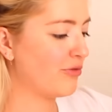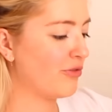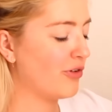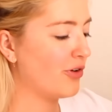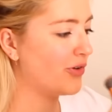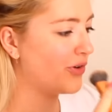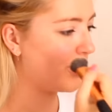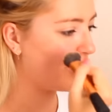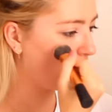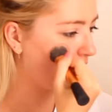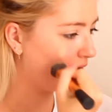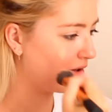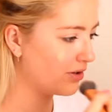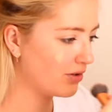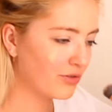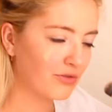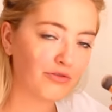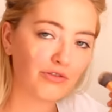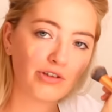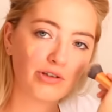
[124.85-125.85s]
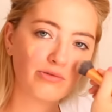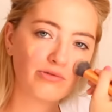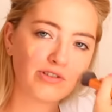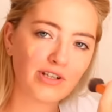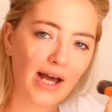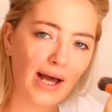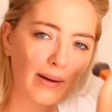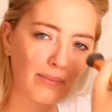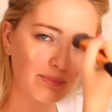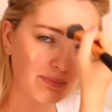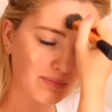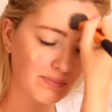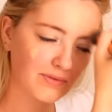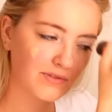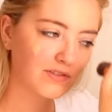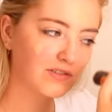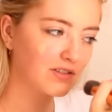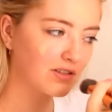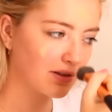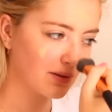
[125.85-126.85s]
for another few
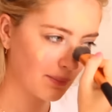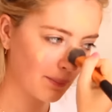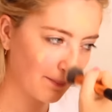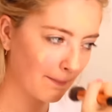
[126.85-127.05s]
dabs.